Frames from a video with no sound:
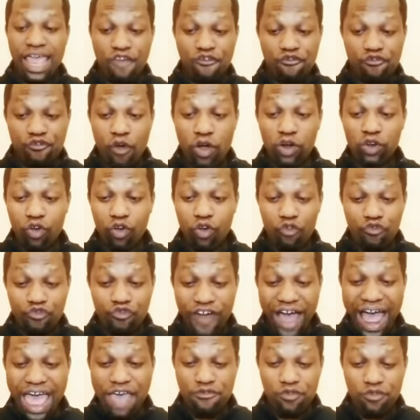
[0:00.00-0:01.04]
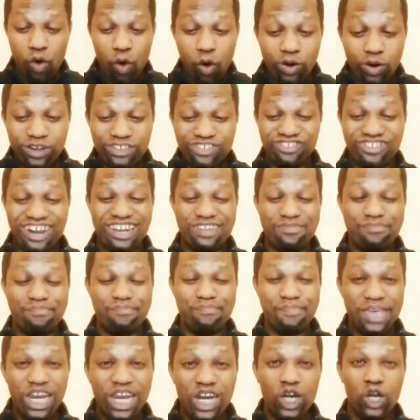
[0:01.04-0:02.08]
a fund of 500
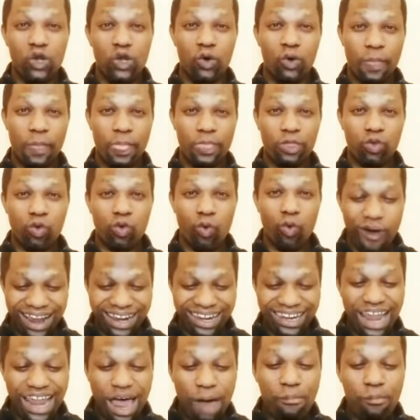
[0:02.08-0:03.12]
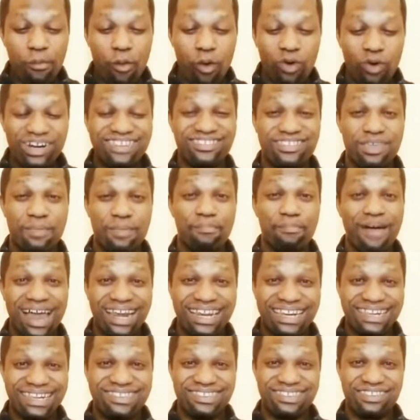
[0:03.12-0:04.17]
million to allow
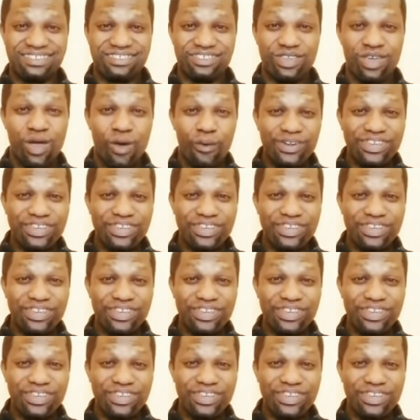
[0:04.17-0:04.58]
municipalities,